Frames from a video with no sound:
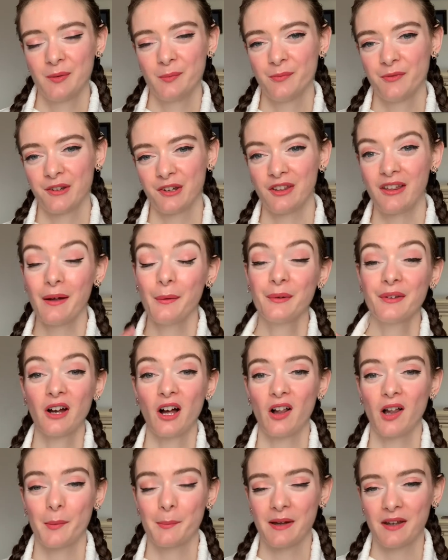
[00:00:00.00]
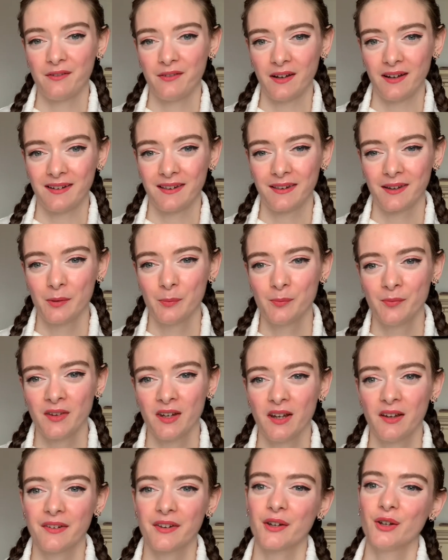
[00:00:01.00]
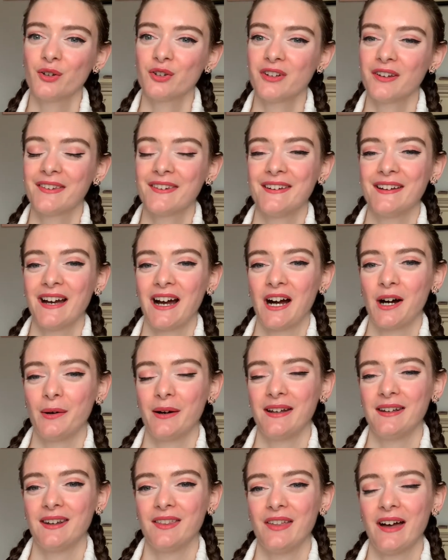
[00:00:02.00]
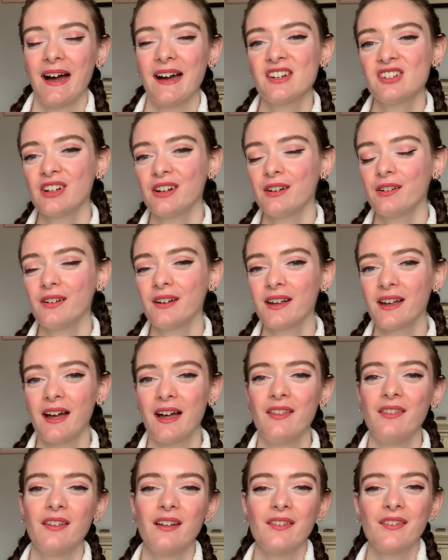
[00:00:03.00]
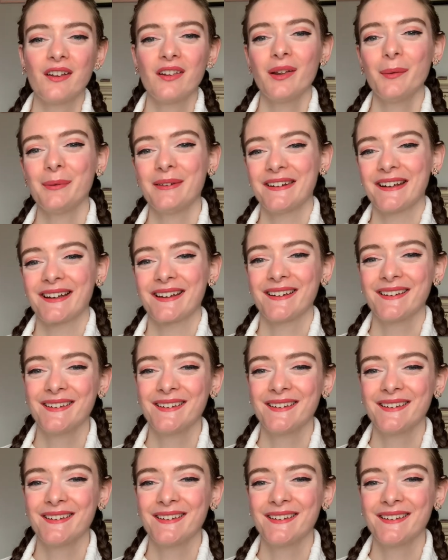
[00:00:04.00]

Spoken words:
So that was all on my face. So you'll just see how I did the eyeshadow look and then the lipstick.